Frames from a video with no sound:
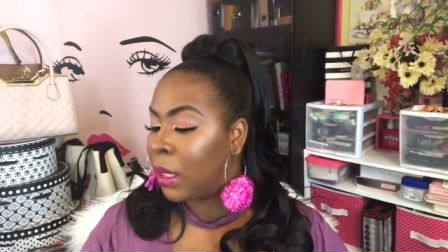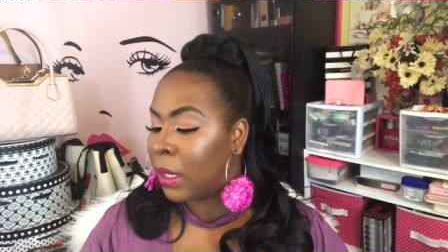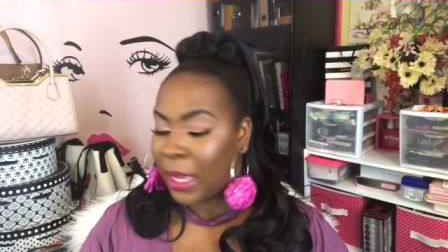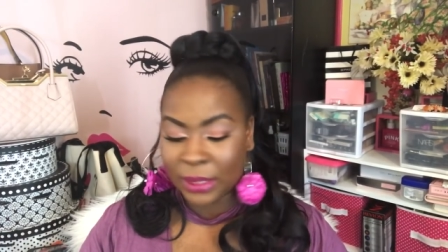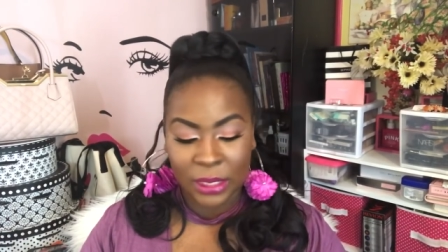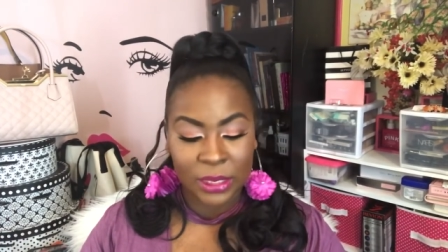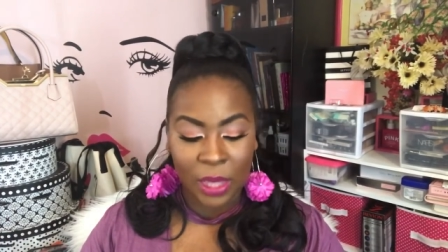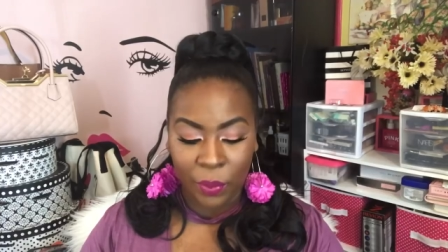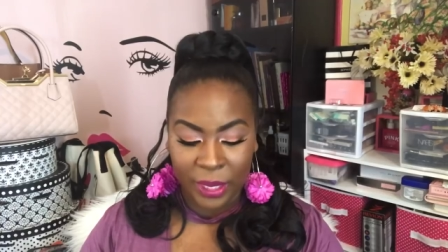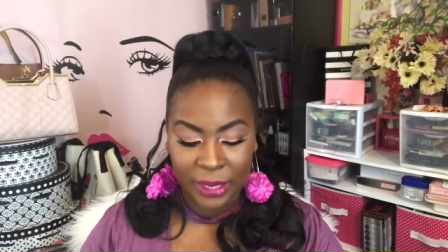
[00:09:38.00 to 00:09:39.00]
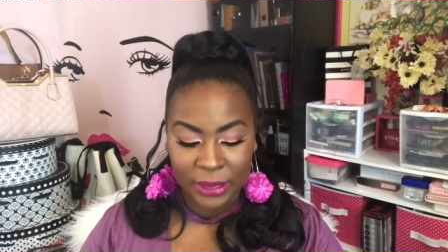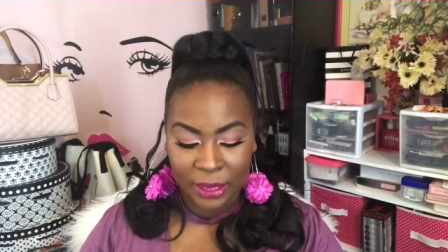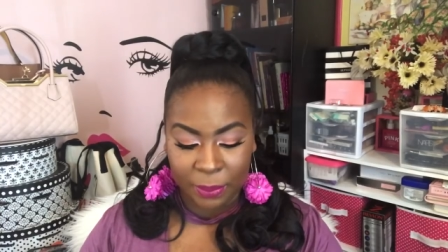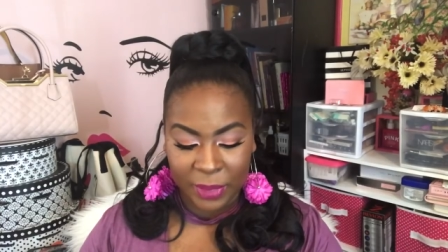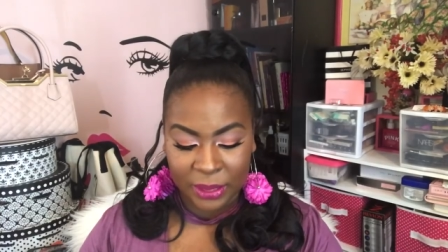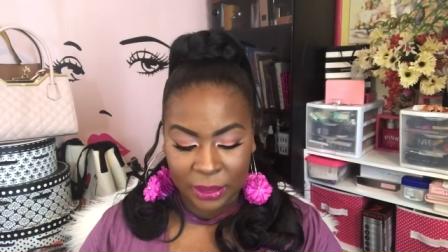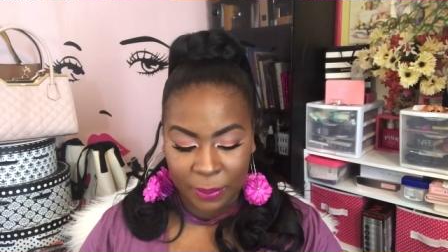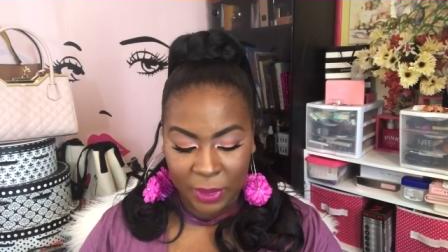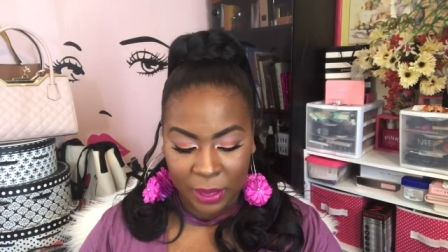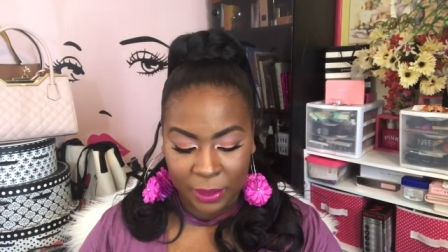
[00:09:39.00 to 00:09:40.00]
Because it's so easy to mix
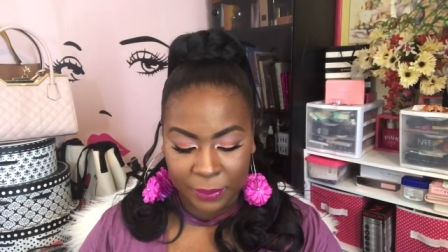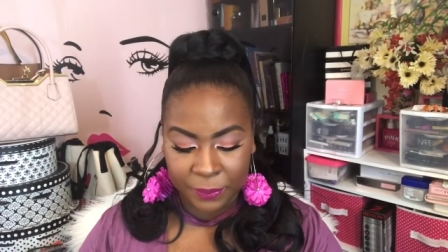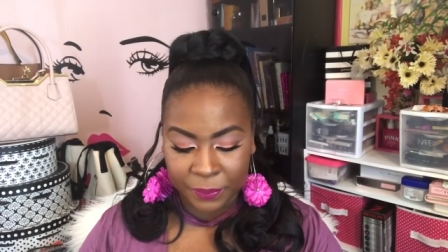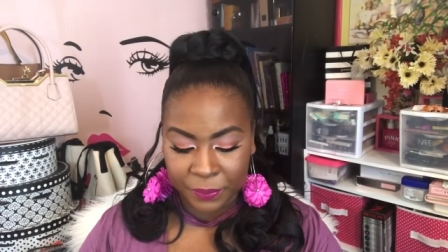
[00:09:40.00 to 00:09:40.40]
them up.